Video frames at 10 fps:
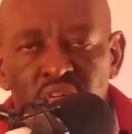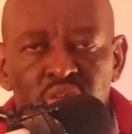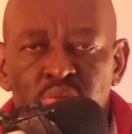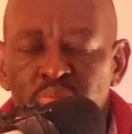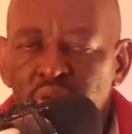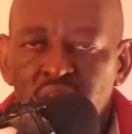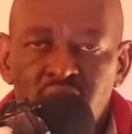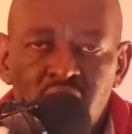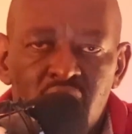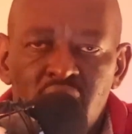need to
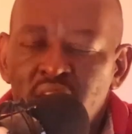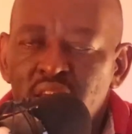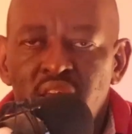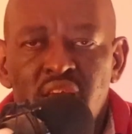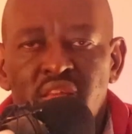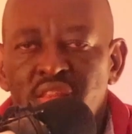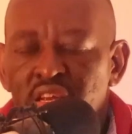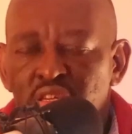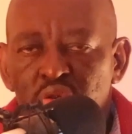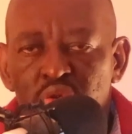meet any
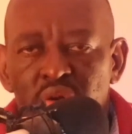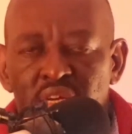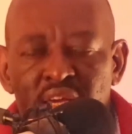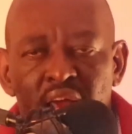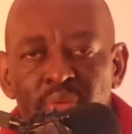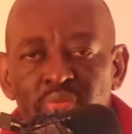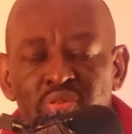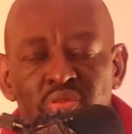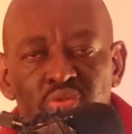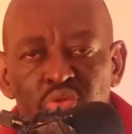threshold when it comes
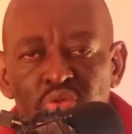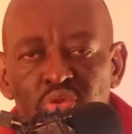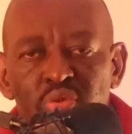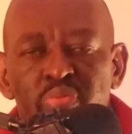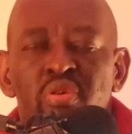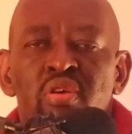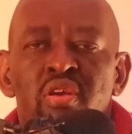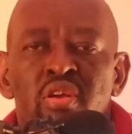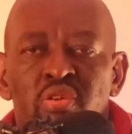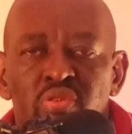to YouTube.
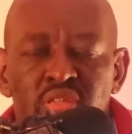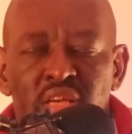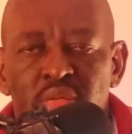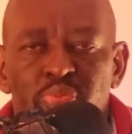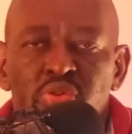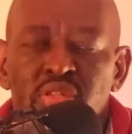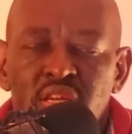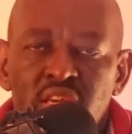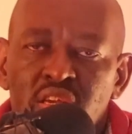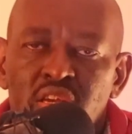You just put the
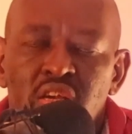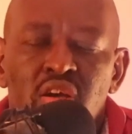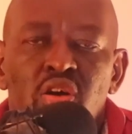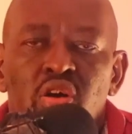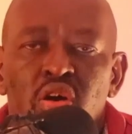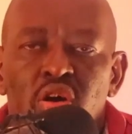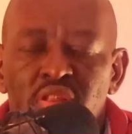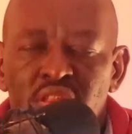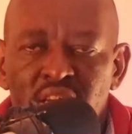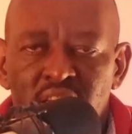link
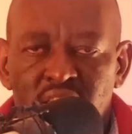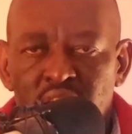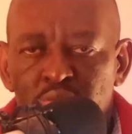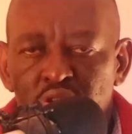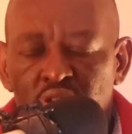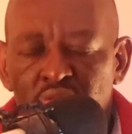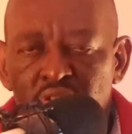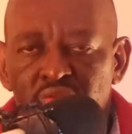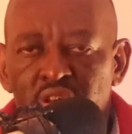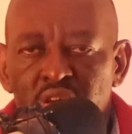on the description of
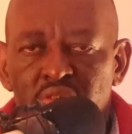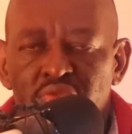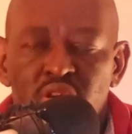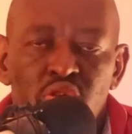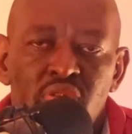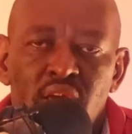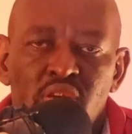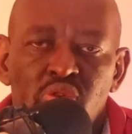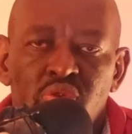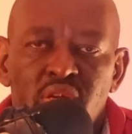every video
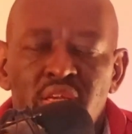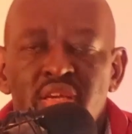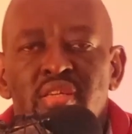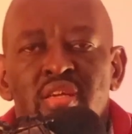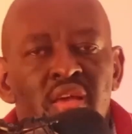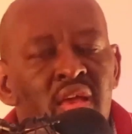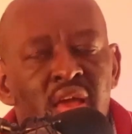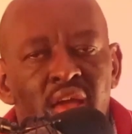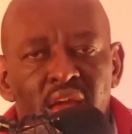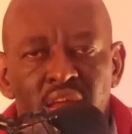that you create,
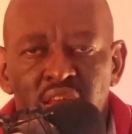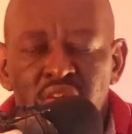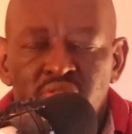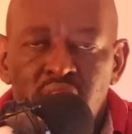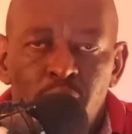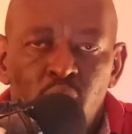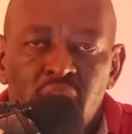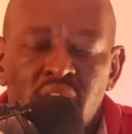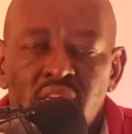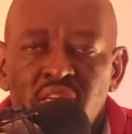and if
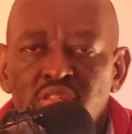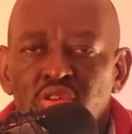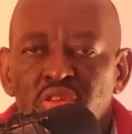someone clicks